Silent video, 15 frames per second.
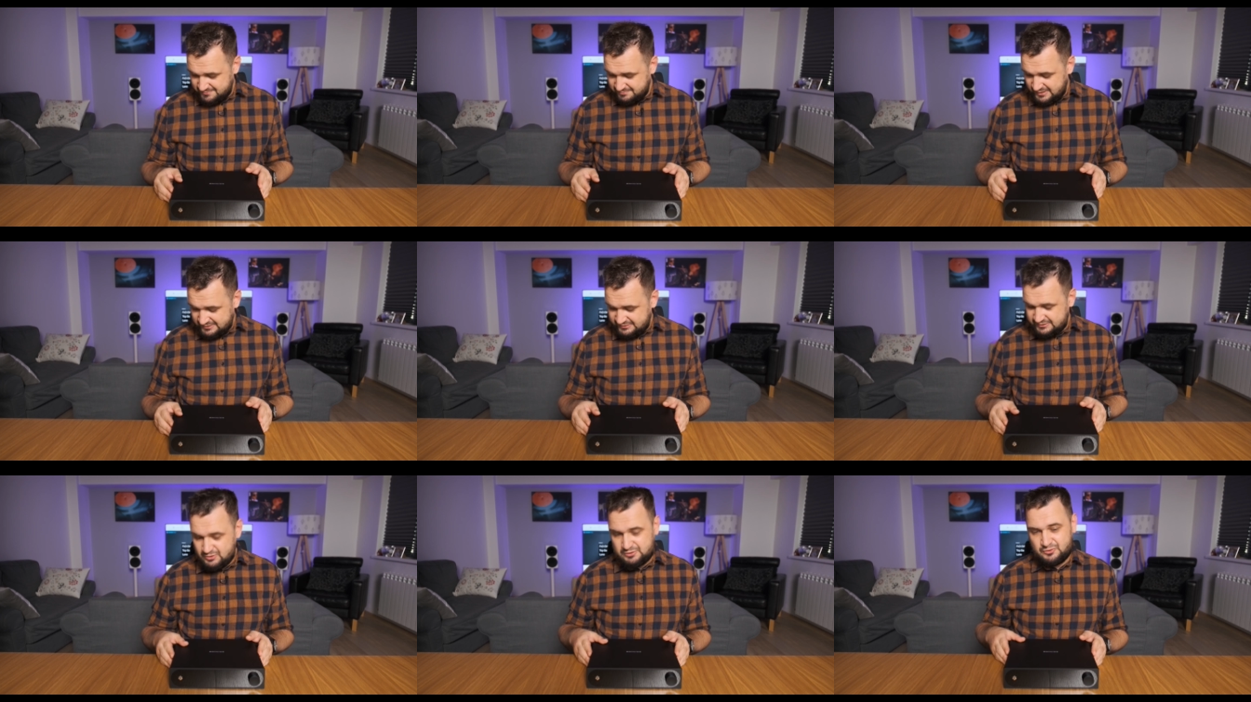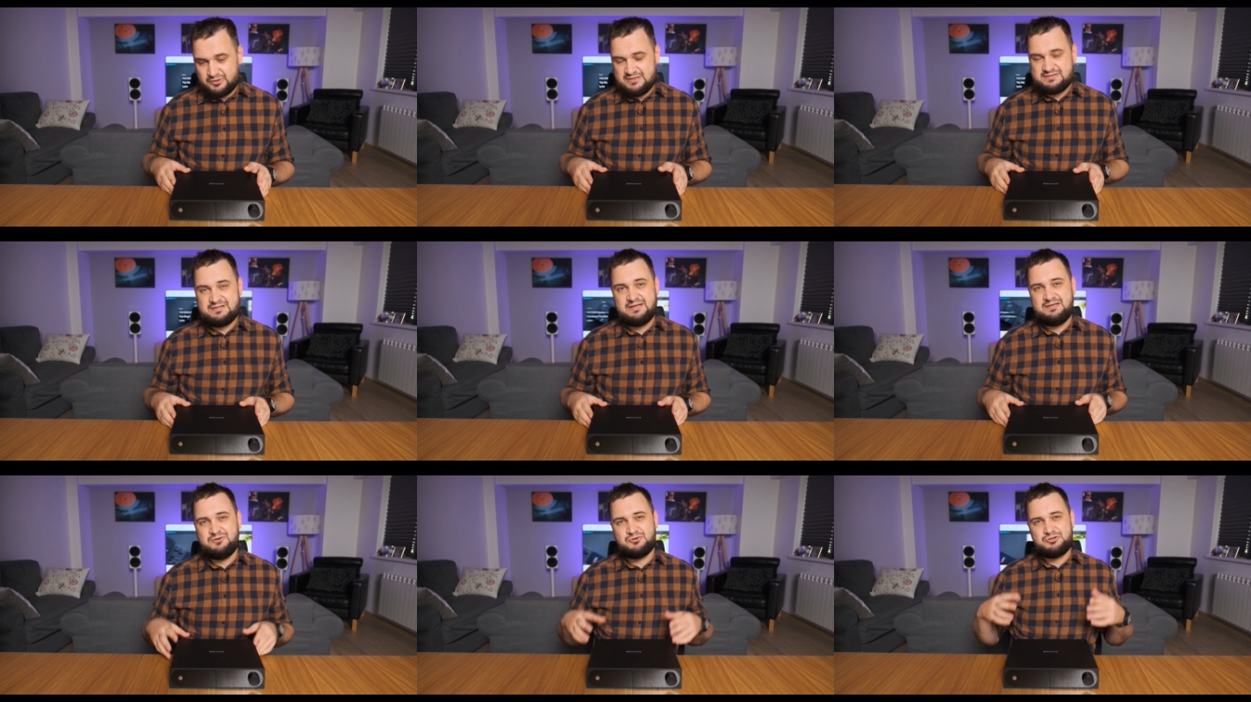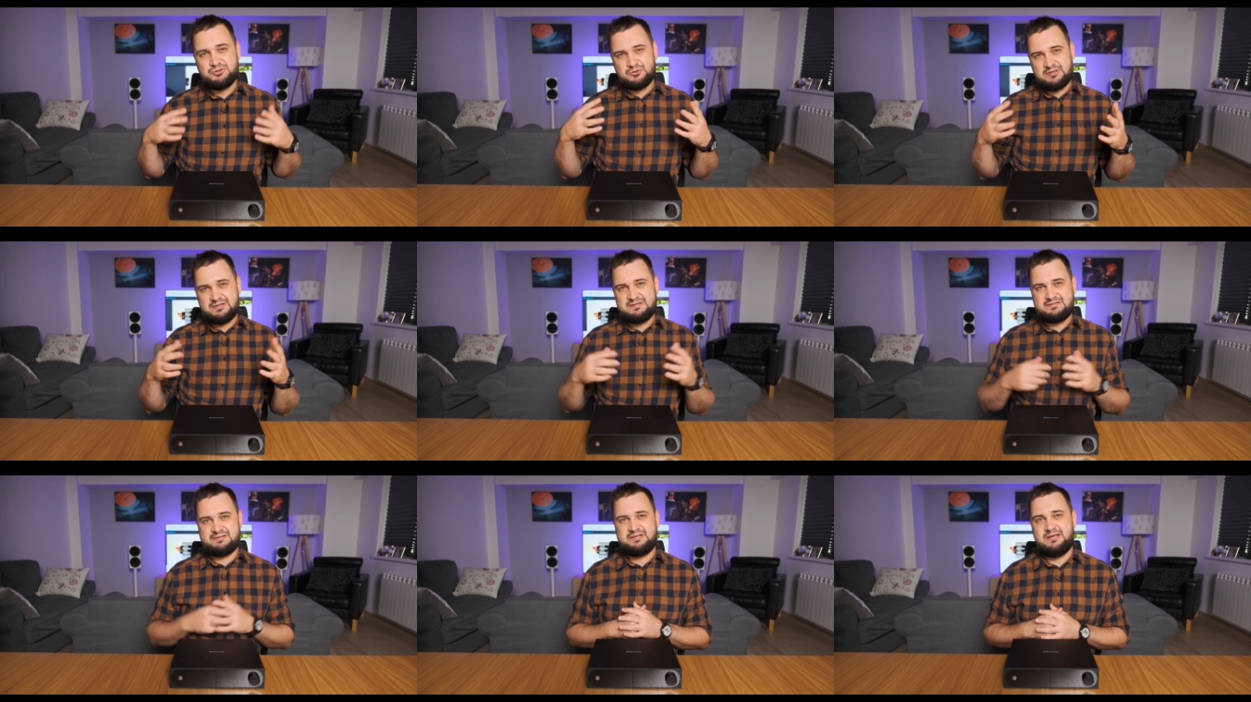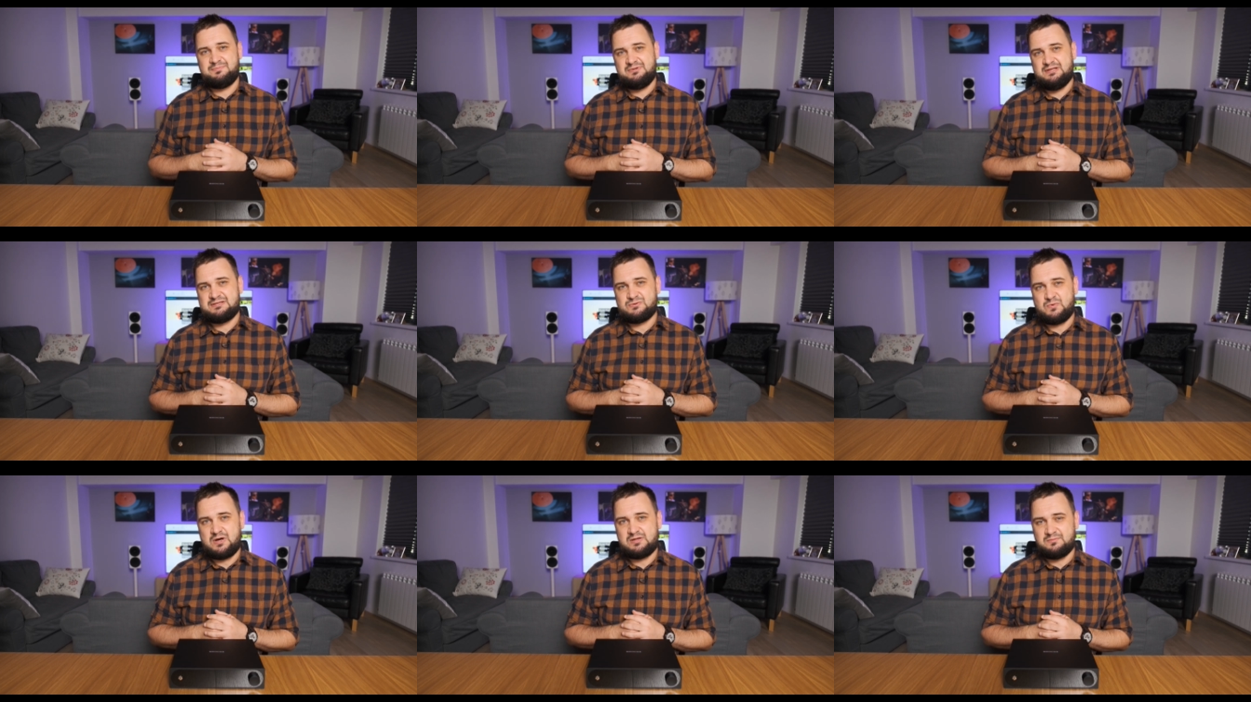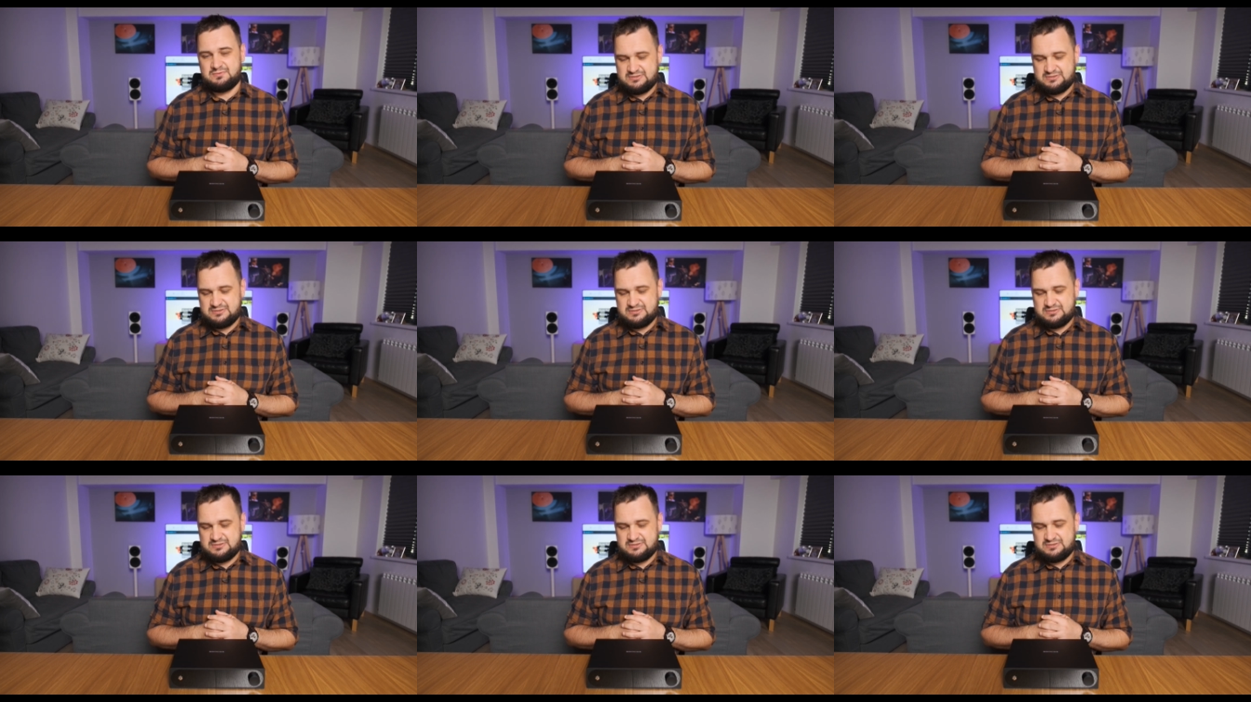But in all honesty, you shouldn't skip this one,